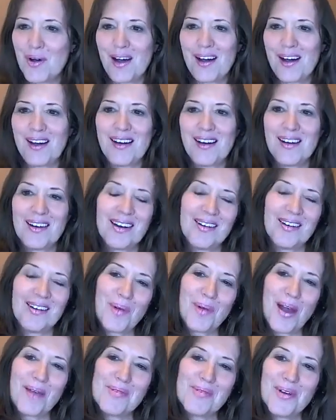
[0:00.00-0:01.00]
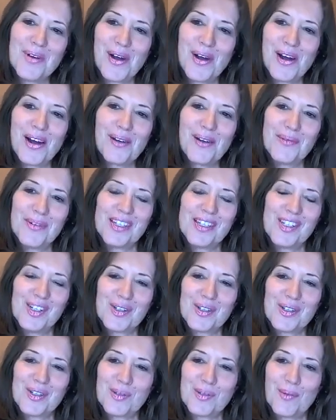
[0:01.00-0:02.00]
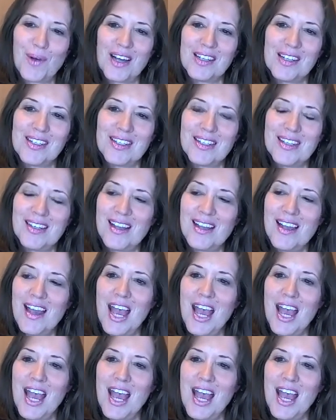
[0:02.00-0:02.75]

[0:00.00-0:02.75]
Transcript: our webinar with Jill Swanson.